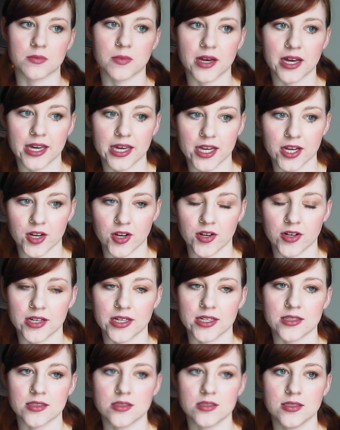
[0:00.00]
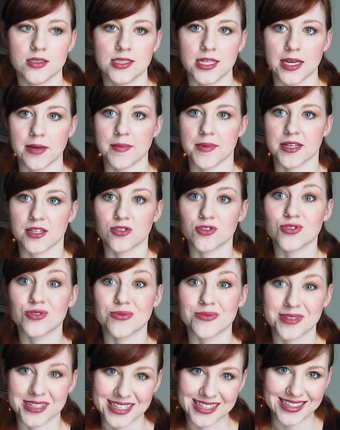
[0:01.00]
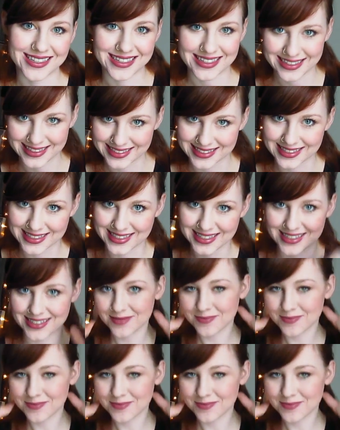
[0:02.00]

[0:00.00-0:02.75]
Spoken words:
my hair gets damaged really easily.